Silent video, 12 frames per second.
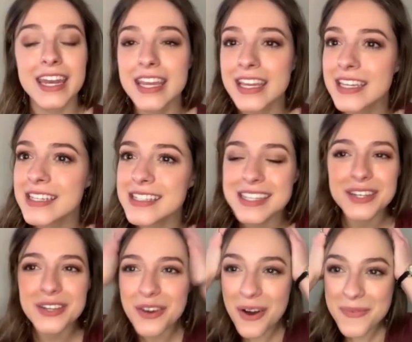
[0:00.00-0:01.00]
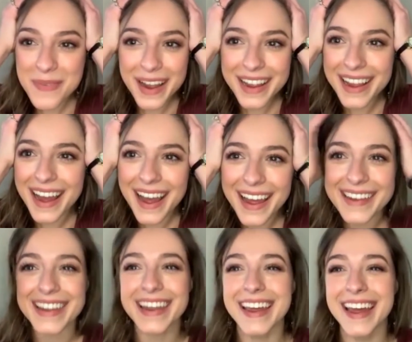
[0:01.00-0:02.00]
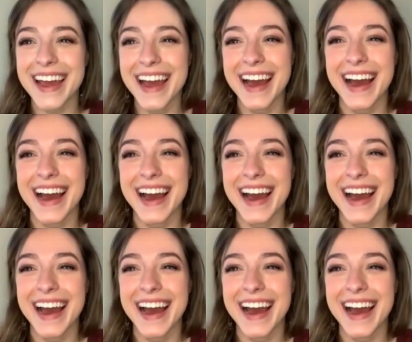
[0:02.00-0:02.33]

I, is in you. Oh my God.